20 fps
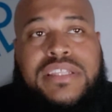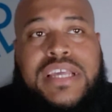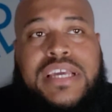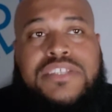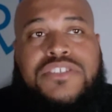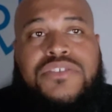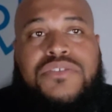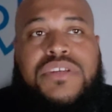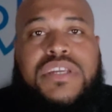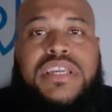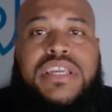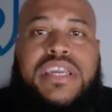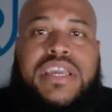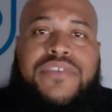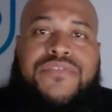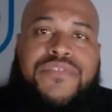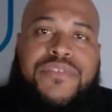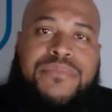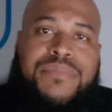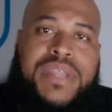that you can
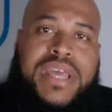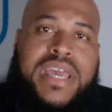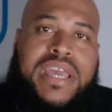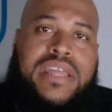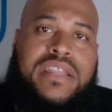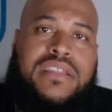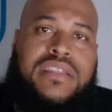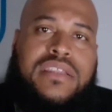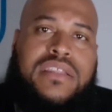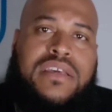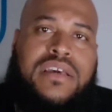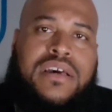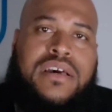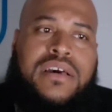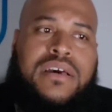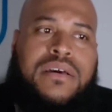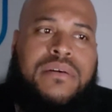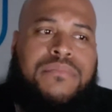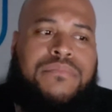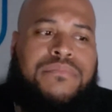get from that,
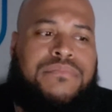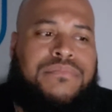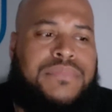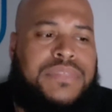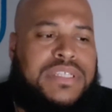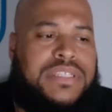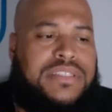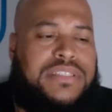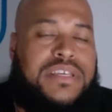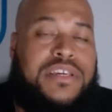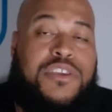the